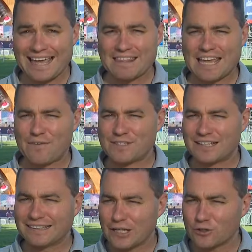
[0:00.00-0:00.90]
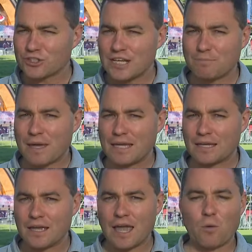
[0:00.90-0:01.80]
they gave us a little sneak peek
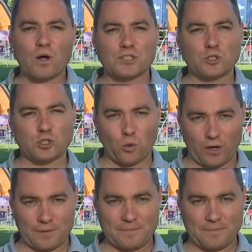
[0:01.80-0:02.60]
at what's in store.